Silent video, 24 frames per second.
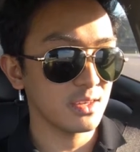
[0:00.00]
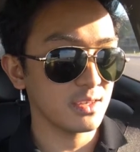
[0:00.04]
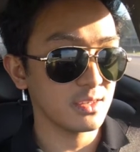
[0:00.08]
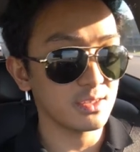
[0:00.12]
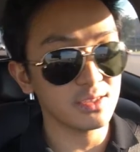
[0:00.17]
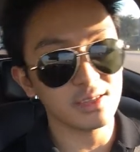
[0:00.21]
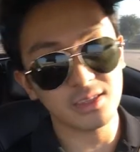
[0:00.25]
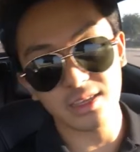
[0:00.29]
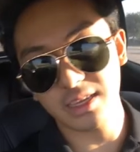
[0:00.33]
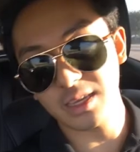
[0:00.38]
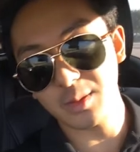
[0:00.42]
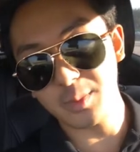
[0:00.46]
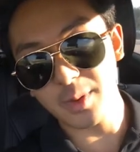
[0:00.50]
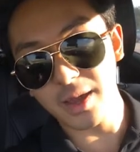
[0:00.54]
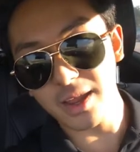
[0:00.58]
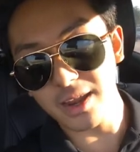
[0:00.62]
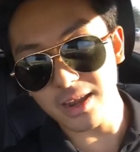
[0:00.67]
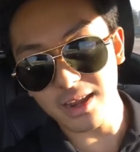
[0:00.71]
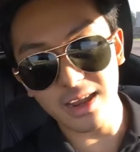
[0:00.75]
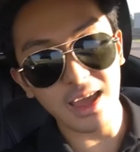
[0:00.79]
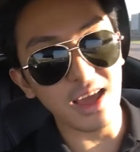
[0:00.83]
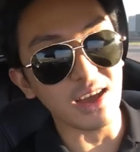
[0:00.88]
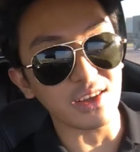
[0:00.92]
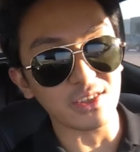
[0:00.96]
just thinking about
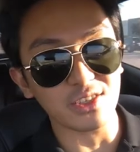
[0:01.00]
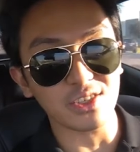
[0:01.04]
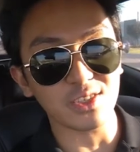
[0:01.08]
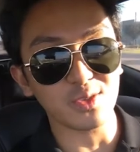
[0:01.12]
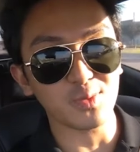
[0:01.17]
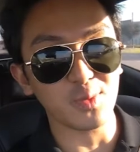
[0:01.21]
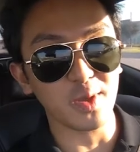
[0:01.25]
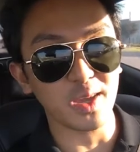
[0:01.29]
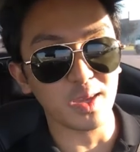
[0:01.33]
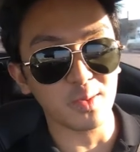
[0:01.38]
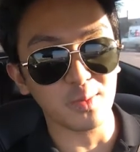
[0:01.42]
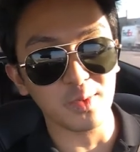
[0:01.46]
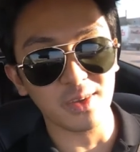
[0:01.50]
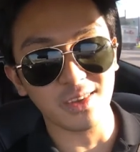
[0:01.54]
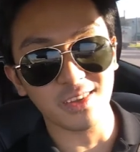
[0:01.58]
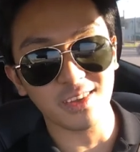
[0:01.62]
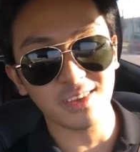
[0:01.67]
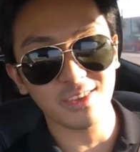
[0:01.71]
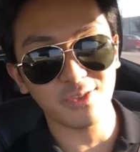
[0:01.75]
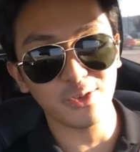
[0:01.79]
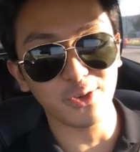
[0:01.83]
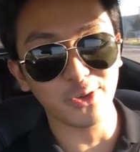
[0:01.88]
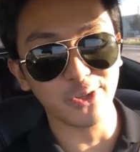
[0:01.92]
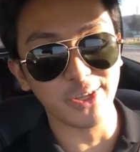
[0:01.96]
it now is just making me
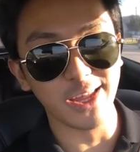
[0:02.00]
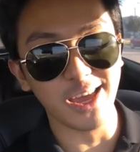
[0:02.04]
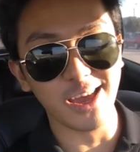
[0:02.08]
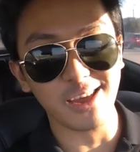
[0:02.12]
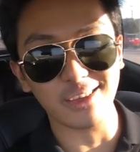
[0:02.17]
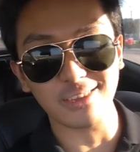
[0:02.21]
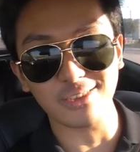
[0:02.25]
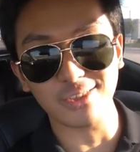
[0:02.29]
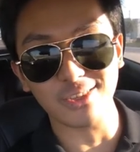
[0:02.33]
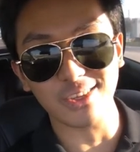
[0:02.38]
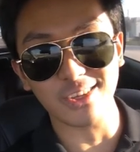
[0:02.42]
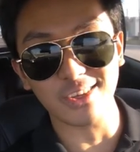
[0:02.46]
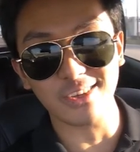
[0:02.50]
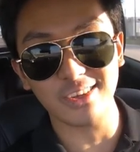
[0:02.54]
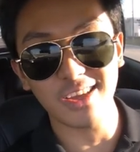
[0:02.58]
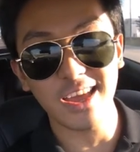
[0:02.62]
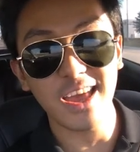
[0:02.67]
feel down. So